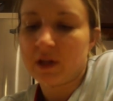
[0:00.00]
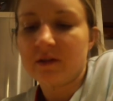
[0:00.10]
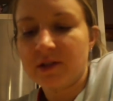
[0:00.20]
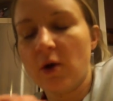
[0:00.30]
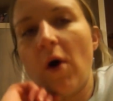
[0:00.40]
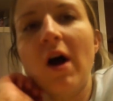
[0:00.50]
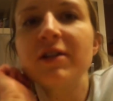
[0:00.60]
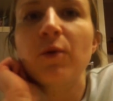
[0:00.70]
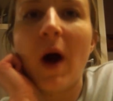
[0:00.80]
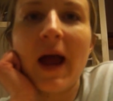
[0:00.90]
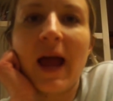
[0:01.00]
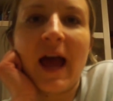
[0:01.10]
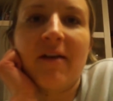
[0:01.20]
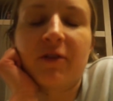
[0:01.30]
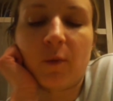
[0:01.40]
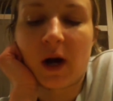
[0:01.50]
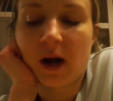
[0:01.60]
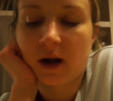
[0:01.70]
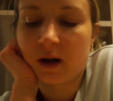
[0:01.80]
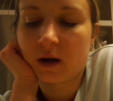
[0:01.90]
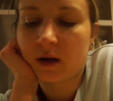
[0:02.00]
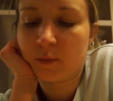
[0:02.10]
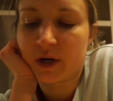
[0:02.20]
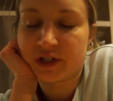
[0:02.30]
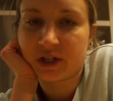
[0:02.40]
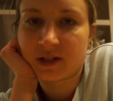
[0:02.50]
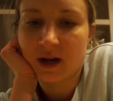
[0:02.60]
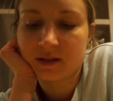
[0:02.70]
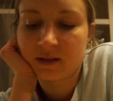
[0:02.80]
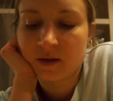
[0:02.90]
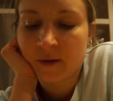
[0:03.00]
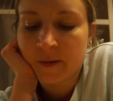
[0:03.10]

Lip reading: so on to why I have to wear compression socks.